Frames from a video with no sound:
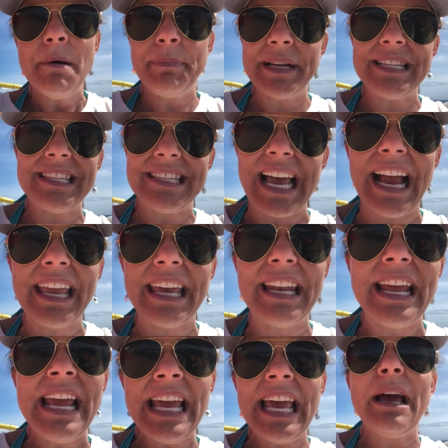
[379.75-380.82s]
But
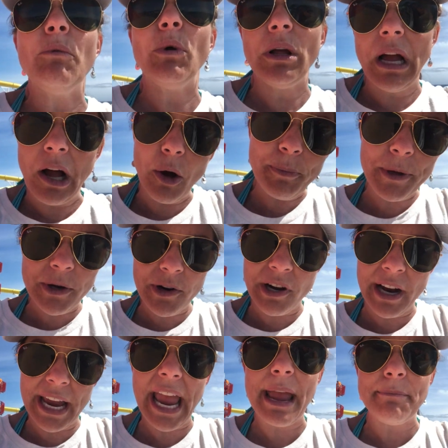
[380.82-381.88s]
second, it will help you
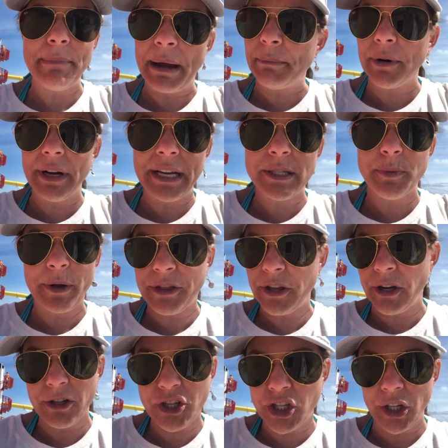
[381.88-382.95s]
create memories with
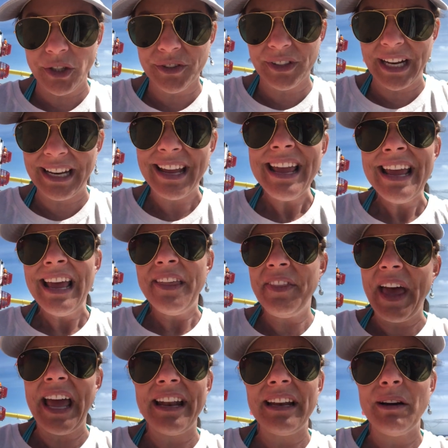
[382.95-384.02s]
your children
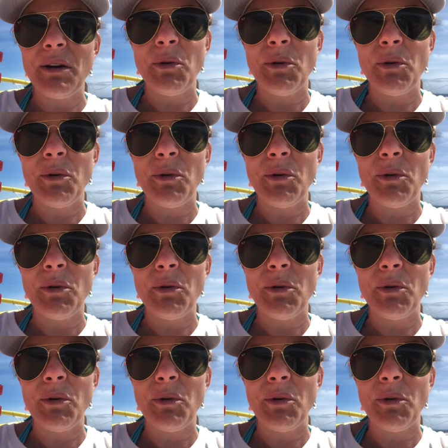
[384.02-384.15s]
that